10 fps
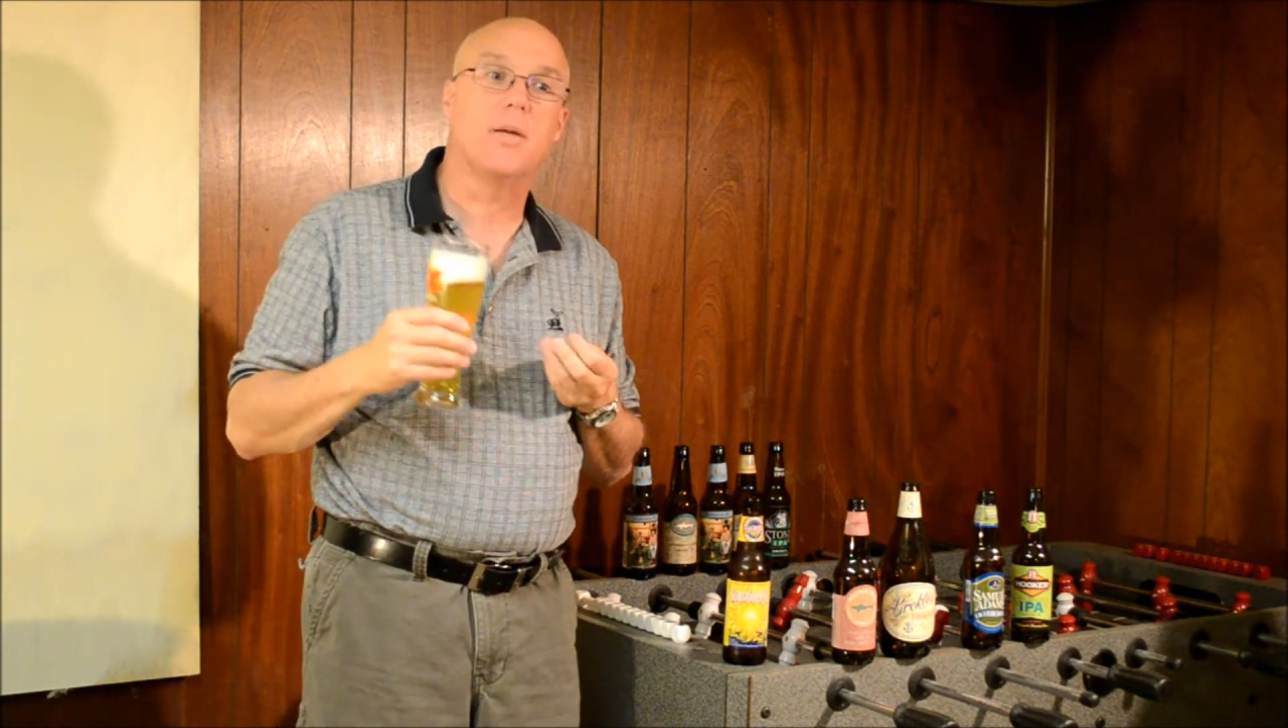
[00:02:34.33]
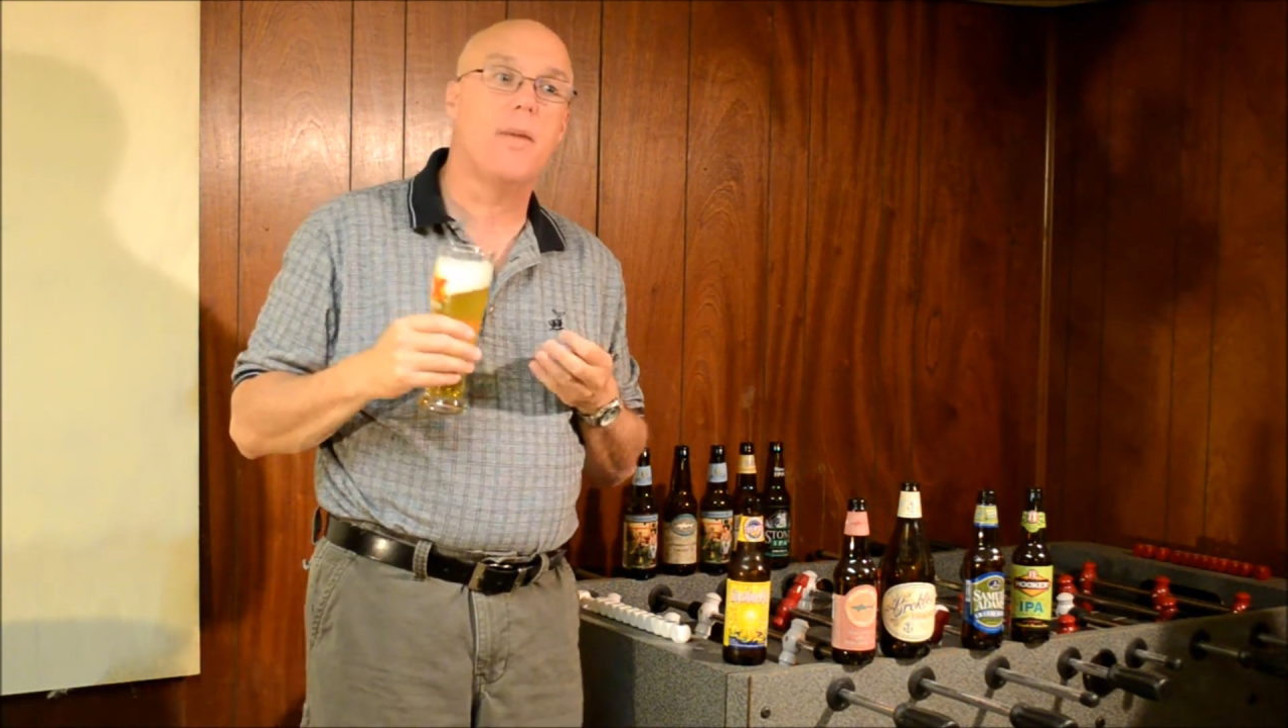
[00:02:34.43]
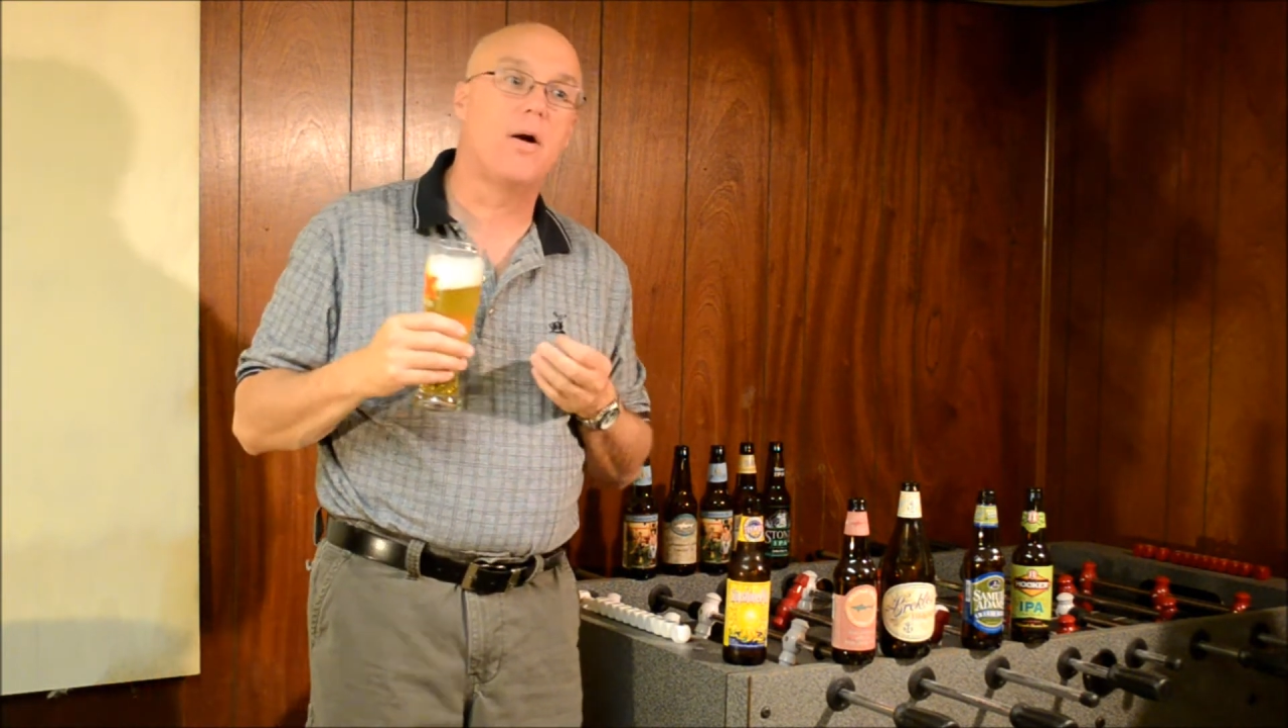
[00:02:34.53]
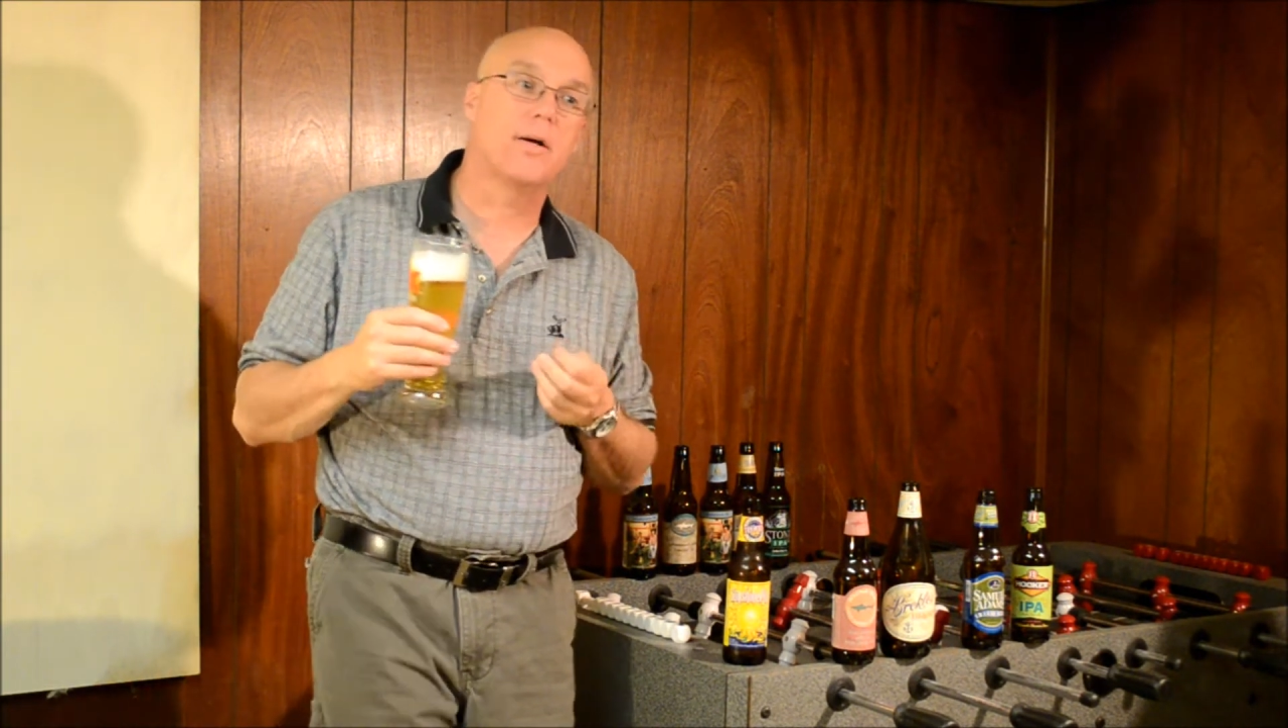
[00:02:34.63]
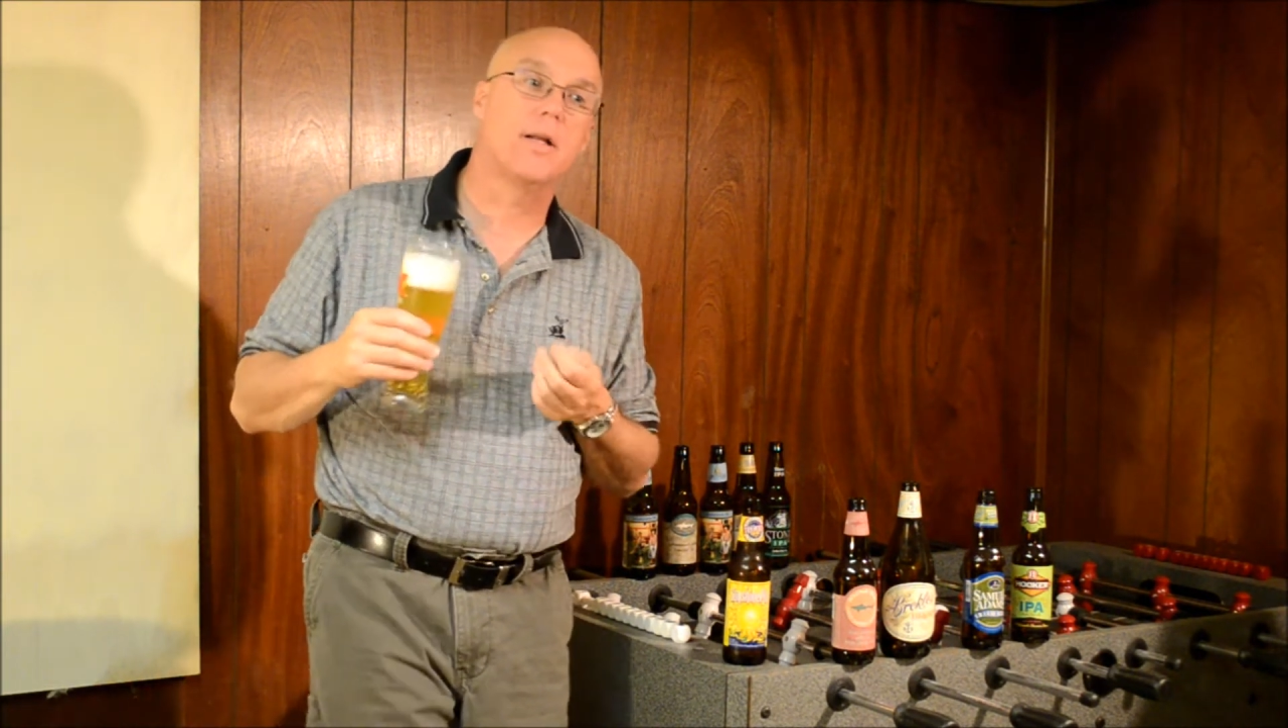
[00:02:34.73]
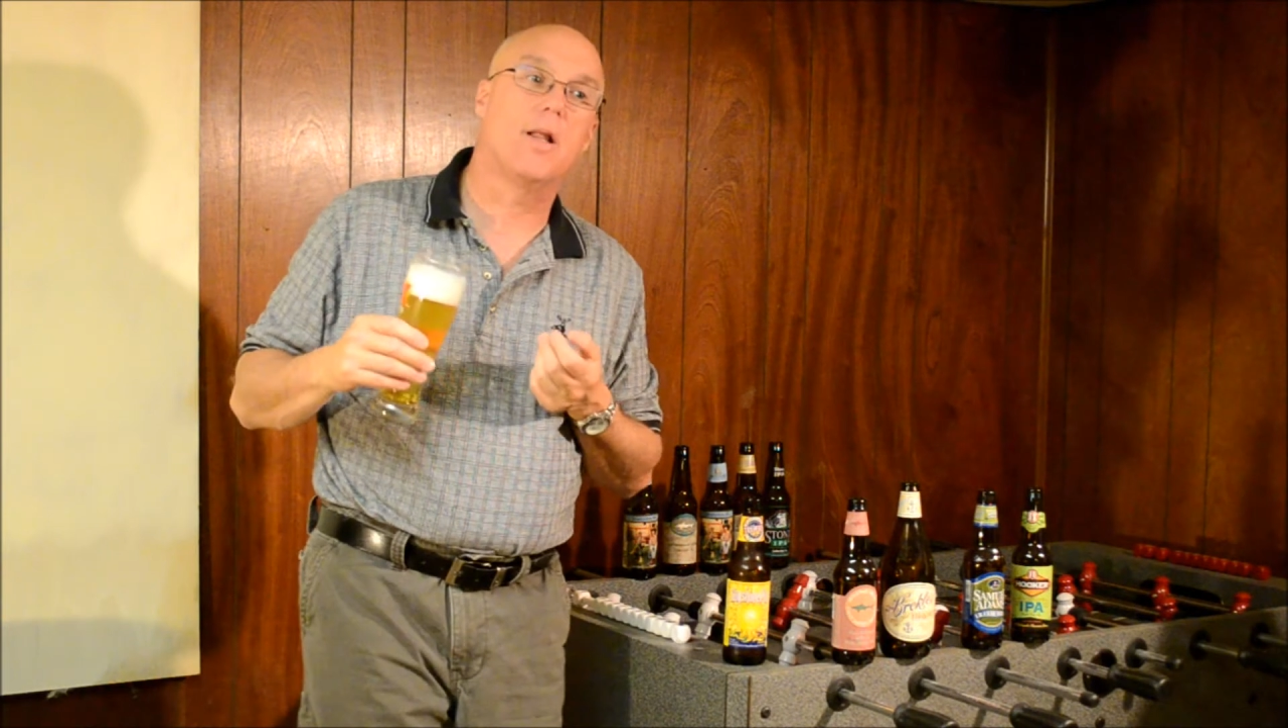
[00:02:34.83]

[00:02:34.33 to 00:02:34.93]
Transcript: American